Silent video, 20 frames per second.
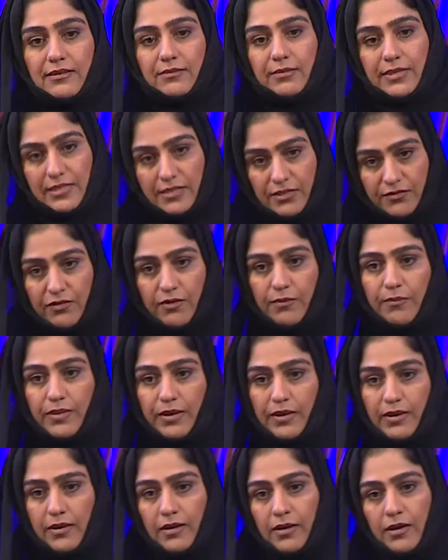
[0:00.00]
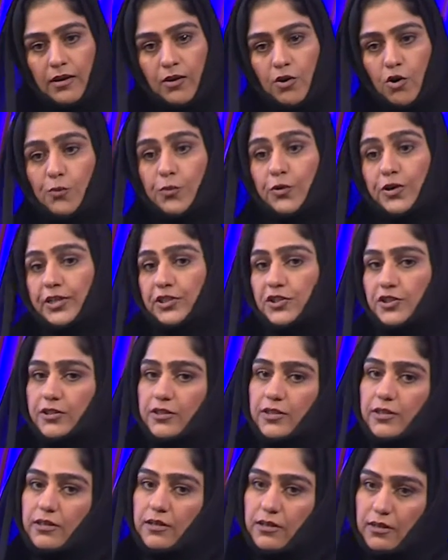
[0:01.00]
system is from the
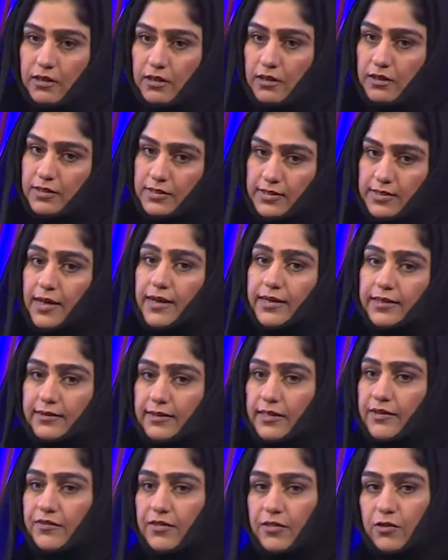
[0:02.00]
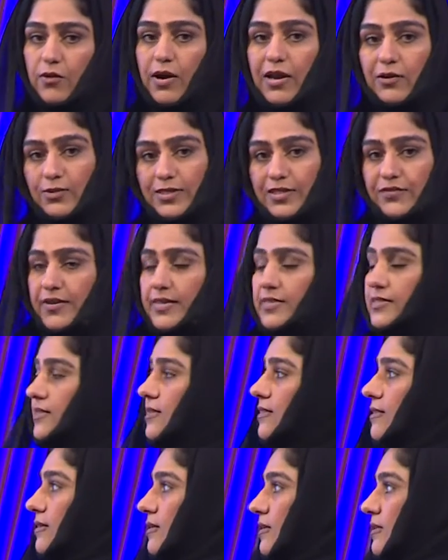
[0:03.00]
operational side, even though I was
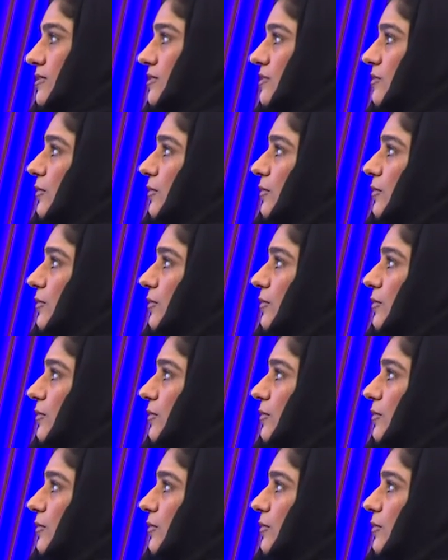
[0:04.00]
facing the